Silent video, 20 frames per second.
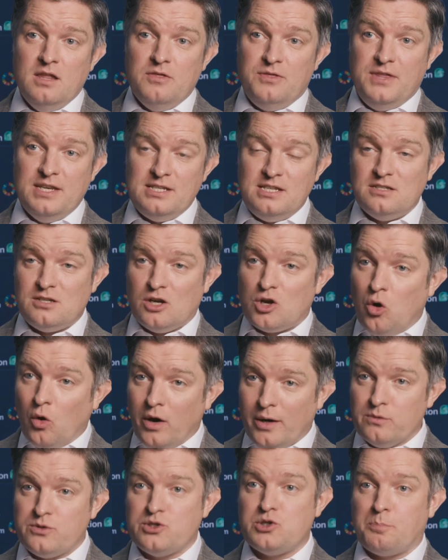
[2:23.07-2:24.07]
this is a
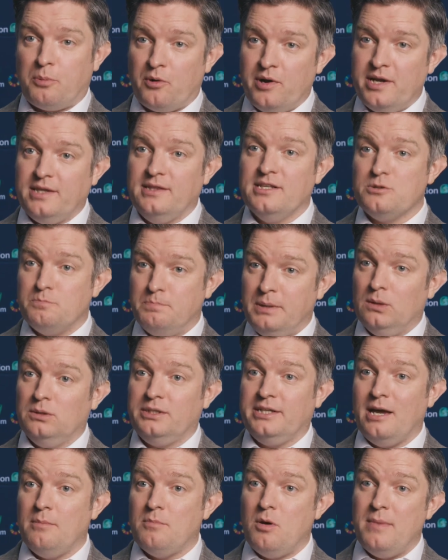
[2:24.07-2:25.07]
coiled spring that's
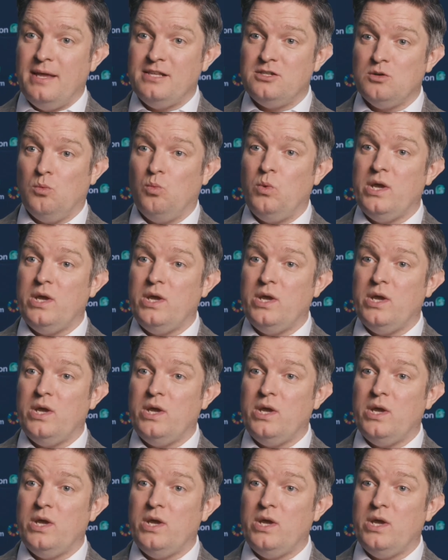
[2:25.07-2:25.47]
building up momentum.